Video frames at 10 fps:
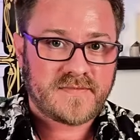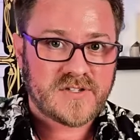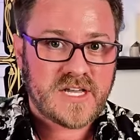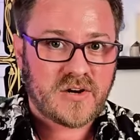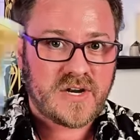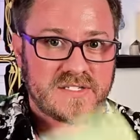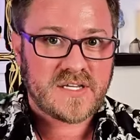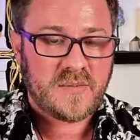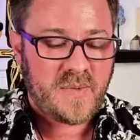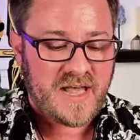There's that grace
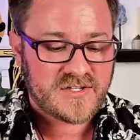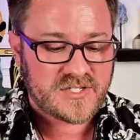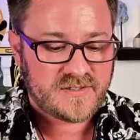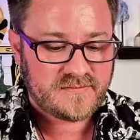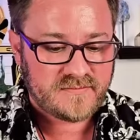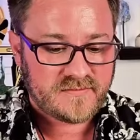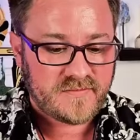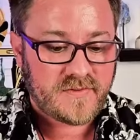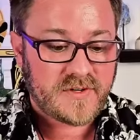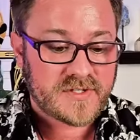and compassion
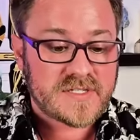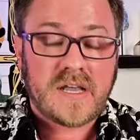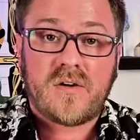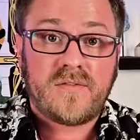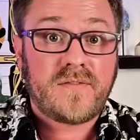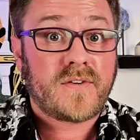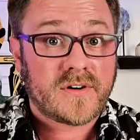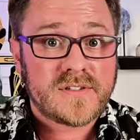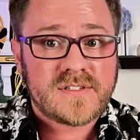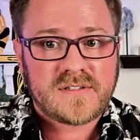for yourself
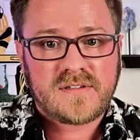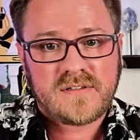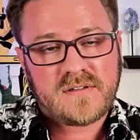first.